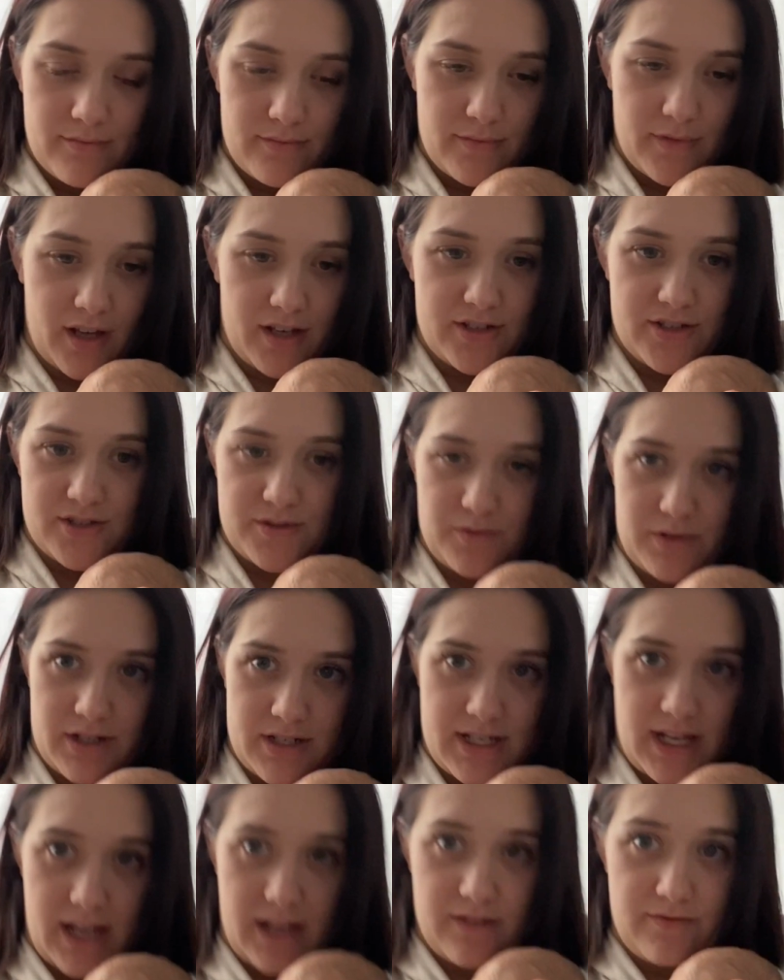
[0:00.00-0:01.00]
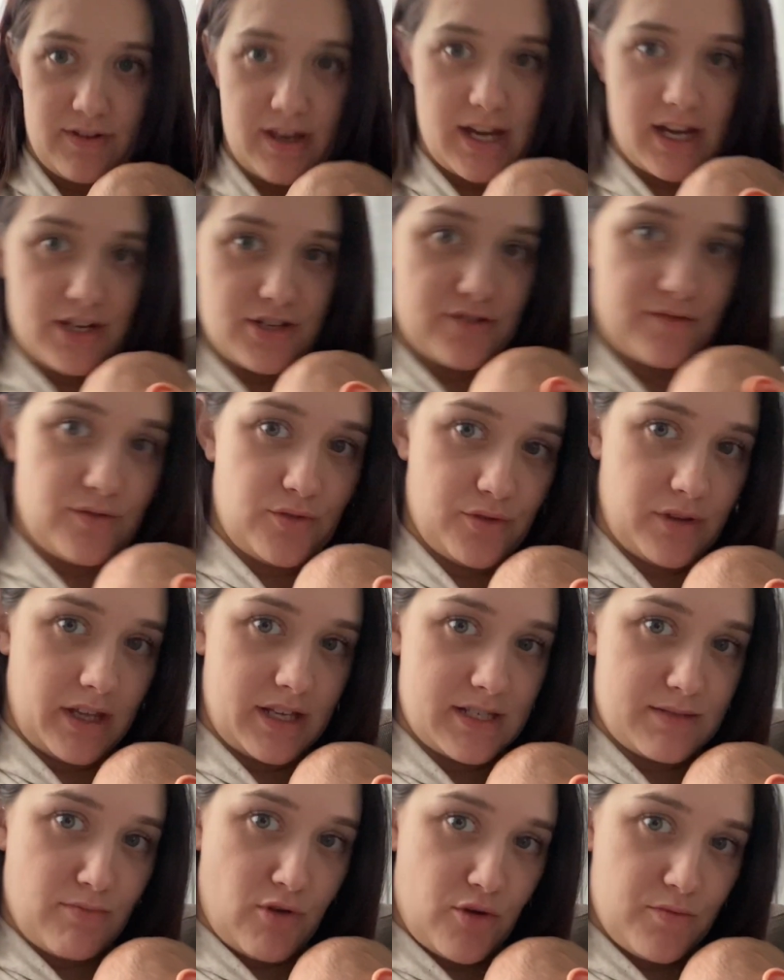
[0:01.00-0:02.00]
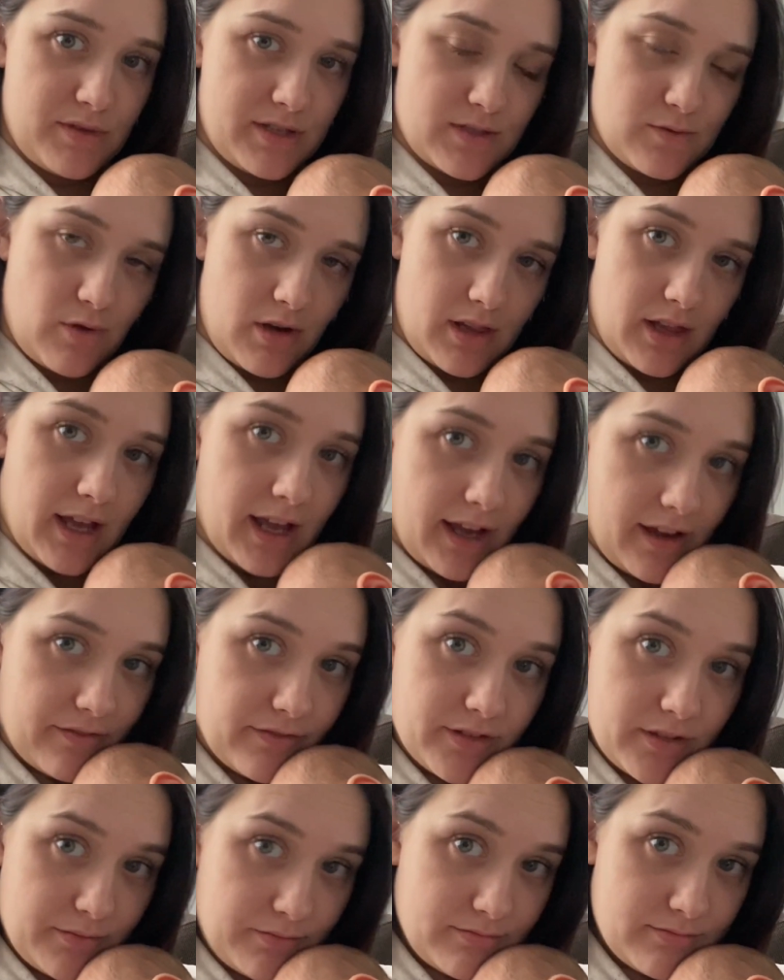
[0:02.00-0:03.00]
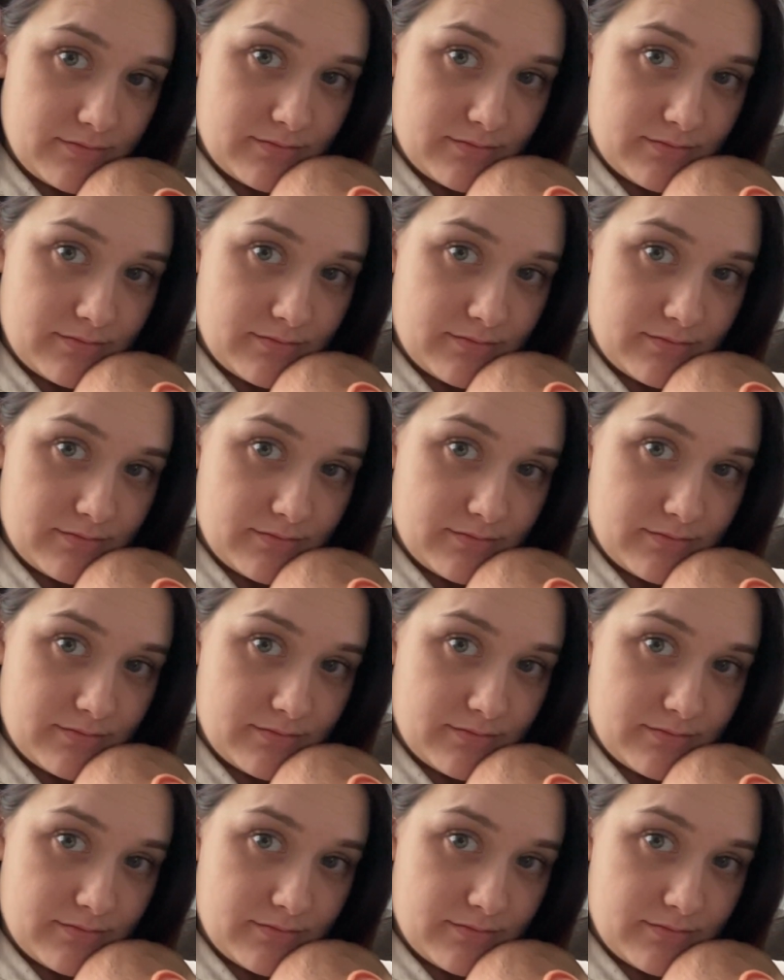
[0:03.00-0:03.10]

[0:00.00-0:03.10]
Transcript: I just want to take advantage of all these moments while I have them.